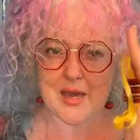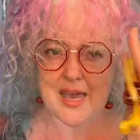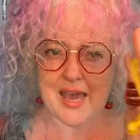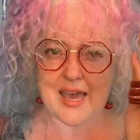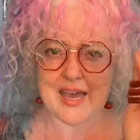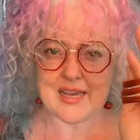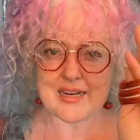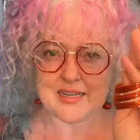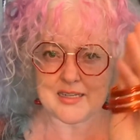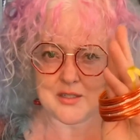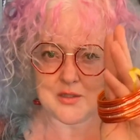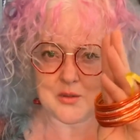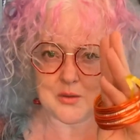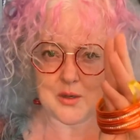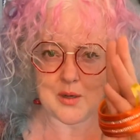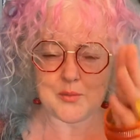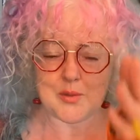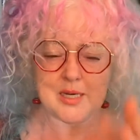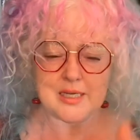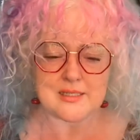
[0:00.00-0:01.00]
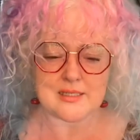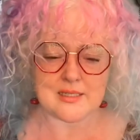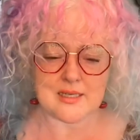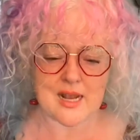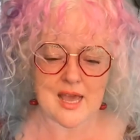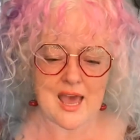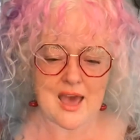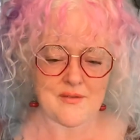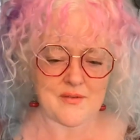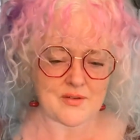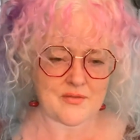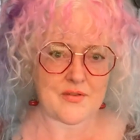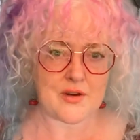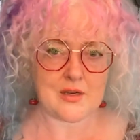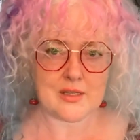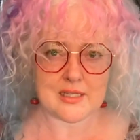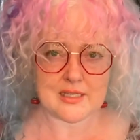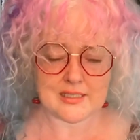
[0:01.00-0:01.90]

hand into a bracelet. I have a fairly